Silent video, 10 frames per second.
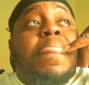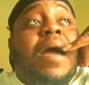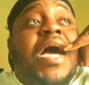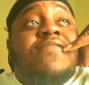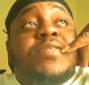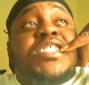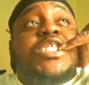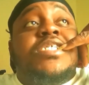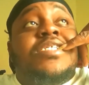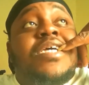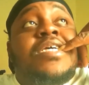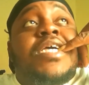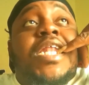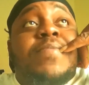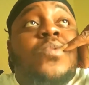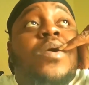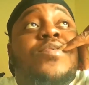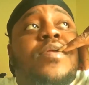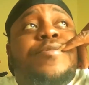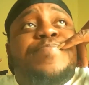applied for a position and I'm still
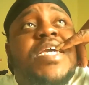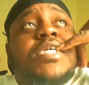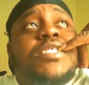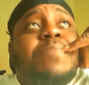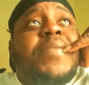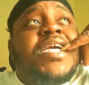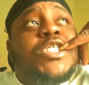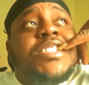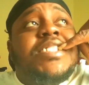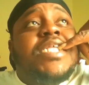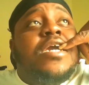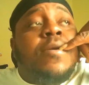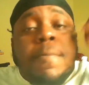wondering, um, is my application still there?